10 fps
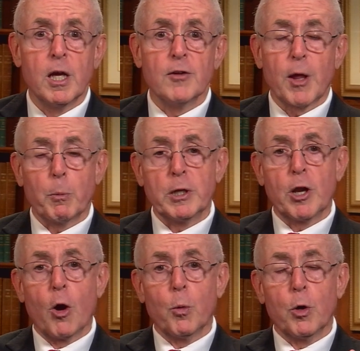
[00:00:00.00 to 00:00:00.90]
that we
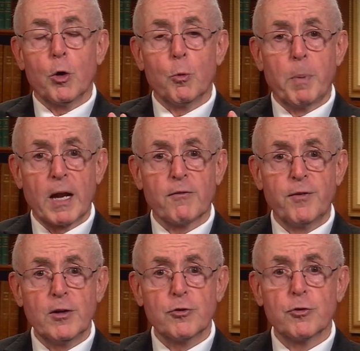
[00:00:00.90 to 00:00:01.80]
know who
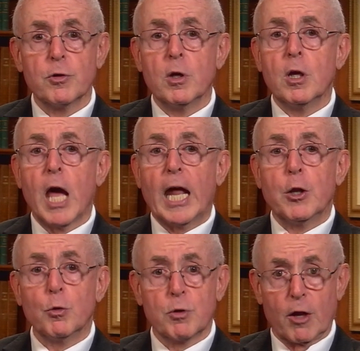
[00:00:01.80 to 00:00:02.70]
benefits and
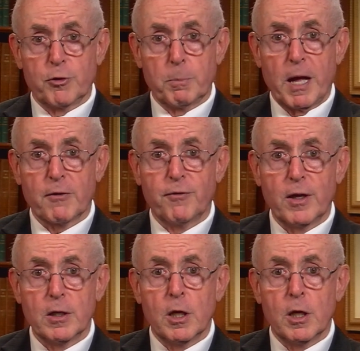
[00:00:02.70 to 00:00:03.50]
who doesn't benefit,